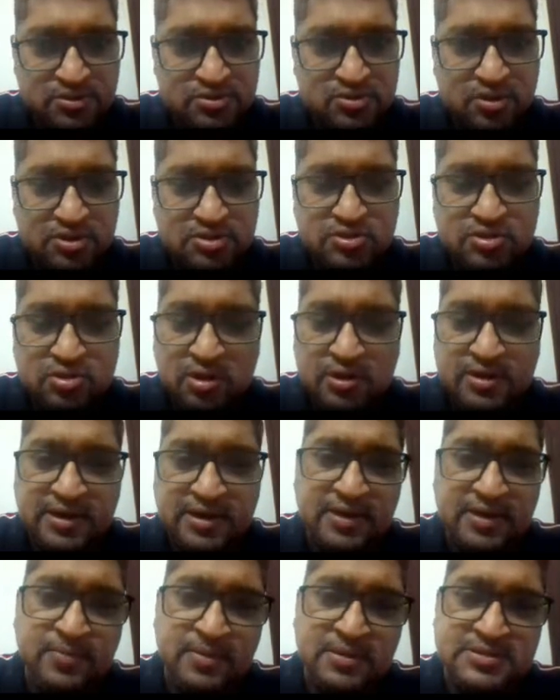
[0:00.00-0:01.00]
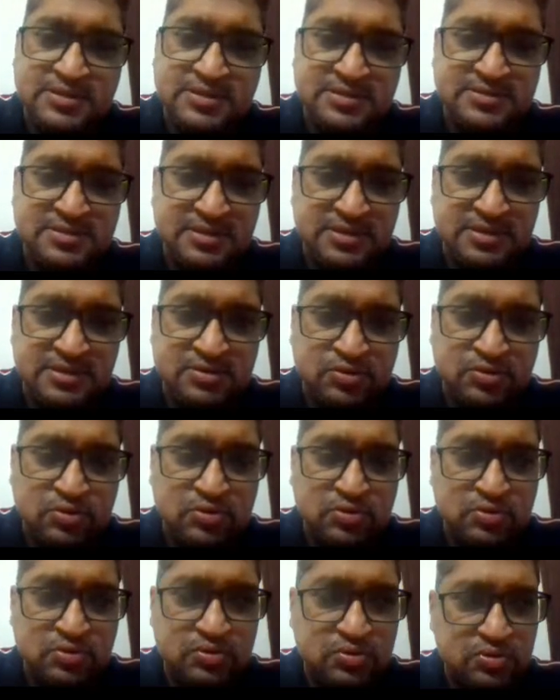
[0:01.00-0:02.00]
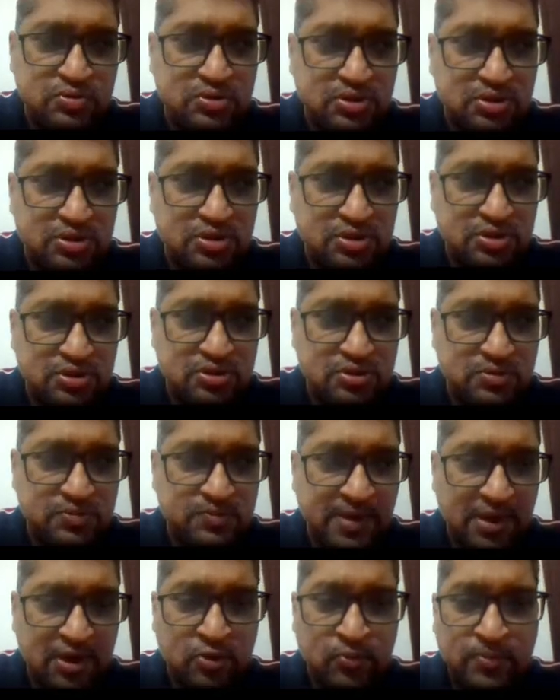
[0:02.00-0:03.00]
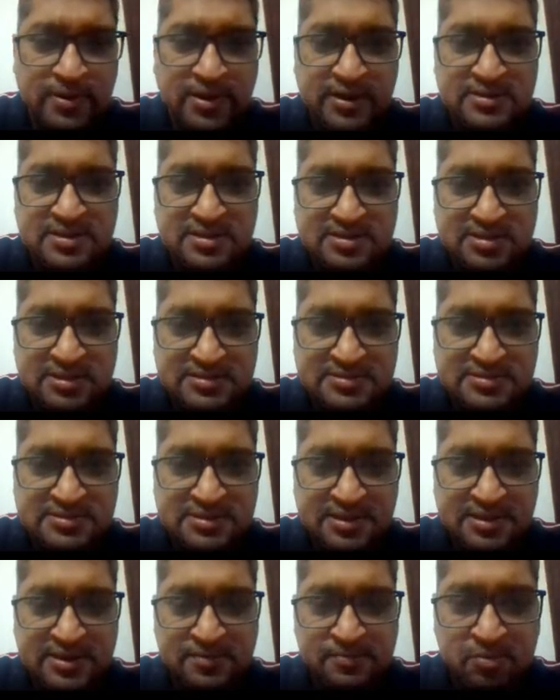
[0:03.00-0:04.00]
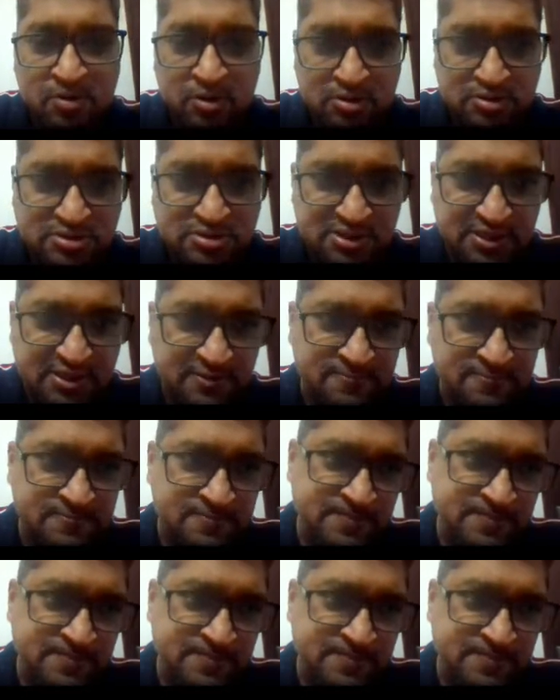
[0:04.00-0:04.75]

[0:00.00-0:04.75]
So it's not that much easy to manipulate the things here in blockchain.